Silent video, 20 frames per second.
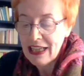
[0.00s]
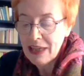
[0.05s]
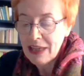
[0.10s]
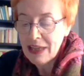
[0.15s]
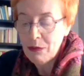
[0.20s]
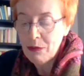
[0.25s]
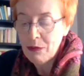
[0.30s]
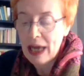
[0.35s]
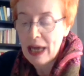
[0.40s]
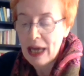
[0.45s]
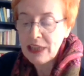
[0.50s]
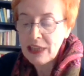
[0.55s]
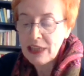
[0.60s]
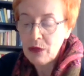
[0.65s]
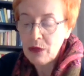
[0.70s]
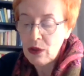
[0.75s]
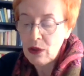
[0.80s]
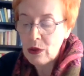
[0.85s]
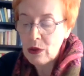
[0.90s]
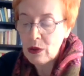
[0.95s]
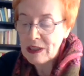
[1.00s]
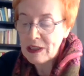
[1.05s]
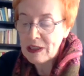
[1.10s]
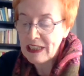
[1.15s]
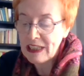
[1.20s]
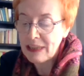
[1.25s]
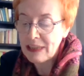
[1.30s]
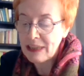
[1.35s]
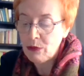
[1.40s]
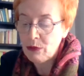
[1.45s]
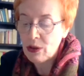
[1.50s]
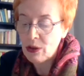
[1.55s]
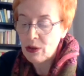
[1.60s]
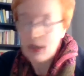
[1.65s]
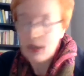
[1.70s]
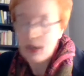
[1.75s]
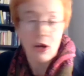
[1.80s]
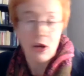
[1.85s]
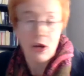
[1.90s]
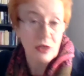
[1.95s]
Might we look at it more
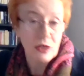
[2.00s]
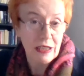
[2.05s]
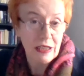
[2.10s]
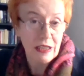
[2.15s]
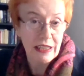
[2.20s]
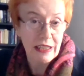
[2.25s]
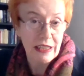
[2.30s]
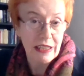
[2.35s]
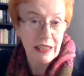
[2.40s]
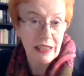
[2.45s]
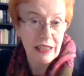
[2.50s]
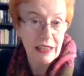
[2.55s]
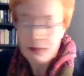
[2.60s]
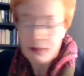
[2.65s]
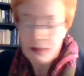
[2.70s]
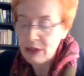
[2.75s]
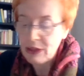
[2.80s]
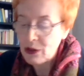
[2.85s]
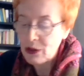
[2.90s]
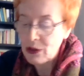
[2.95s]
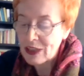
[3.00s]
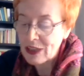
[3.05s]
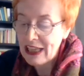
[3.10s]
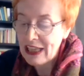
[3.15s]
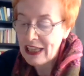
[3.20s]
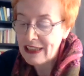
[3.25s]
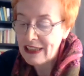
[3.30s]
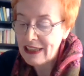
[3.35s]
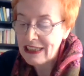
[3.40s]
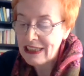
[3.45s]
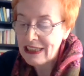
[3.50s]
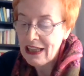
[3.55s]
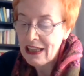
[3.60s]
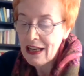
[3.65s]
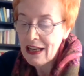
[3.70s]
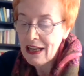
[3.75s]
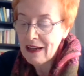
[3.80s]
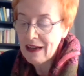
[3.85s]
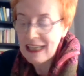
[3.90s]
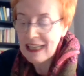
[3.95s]
closely? Badiou says,
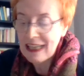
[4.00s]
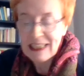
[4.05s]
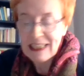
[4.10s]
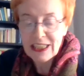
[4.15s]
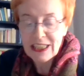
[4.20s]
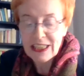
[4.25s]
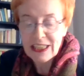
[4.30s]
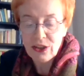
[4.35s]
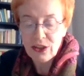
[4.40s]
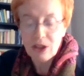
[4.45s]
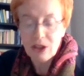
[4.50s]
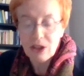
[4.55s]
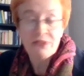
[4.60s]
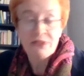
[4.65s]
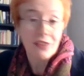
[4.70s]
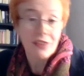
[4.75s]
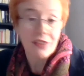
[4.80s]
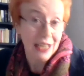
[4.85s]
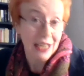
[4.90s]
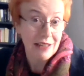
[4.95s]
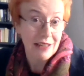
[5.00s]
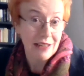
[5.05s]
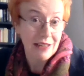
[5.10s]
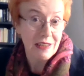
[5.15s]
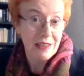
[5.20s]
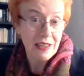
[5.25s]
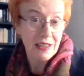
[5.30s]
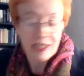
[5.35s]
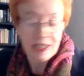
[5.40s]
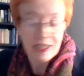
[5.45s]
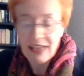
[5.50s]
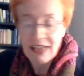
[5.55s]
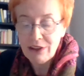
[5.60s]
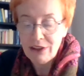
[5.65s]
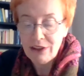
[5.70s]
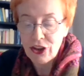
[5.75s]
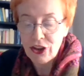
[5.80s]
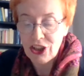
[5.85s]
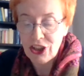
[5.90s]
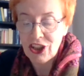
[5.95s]
let us not forget Slavoj
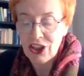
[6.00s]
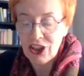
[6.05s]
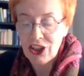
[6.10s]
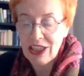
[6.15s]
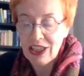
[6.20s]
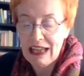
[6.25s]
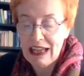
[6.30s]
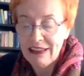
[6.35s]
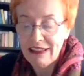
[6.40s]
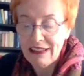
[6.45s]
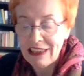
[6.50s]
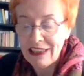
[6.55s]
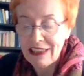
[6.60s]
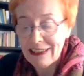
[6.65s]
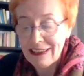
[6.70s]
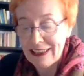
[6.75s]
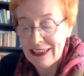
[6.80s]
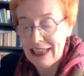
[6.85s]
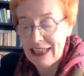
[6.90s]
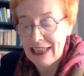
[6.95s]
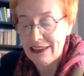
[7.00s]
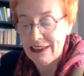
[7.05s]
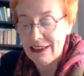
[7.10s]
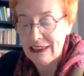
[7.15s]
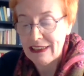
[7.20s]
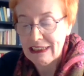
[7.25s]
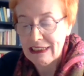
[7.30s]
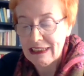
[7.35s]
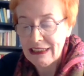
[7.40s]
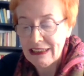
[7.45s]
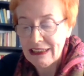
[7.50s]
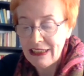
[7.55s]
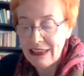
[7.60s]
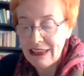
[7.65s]
Žižek and his descendants,